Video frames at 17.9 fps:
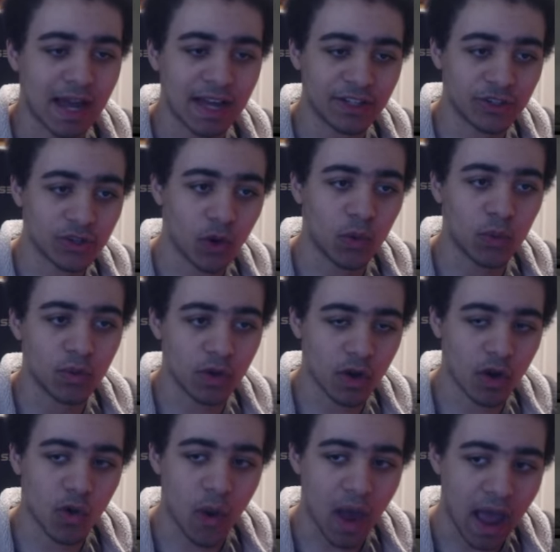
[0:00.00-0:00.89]
I don't
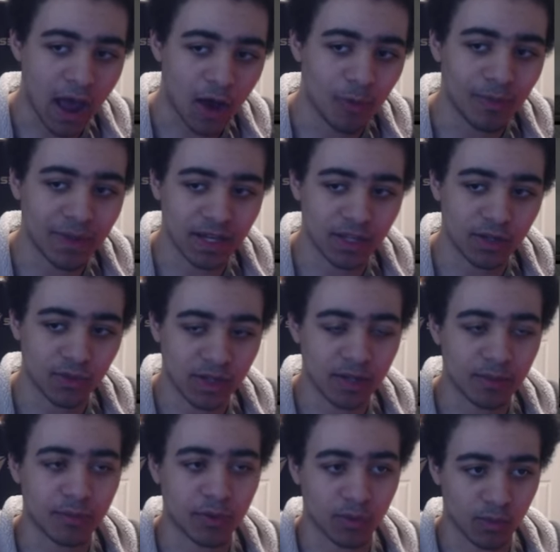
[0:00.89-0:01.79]
know how many you
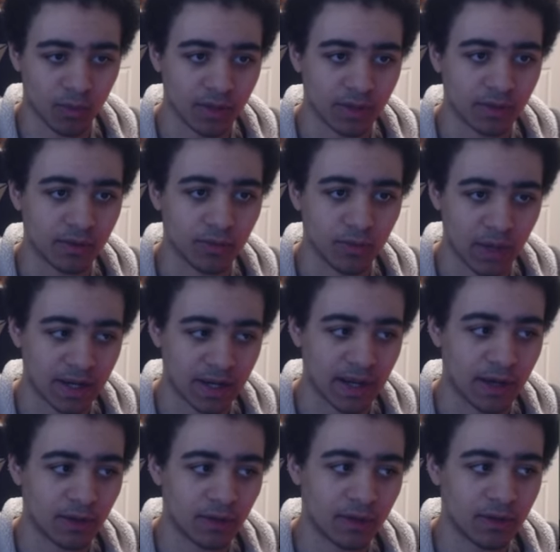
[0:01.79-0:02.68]
get per run right
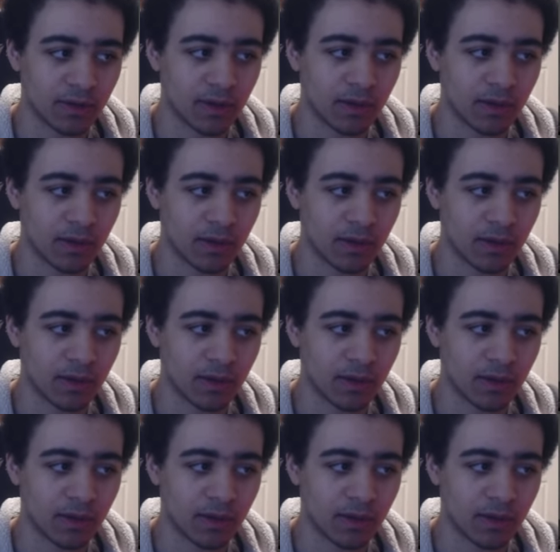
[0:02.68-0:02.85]
now,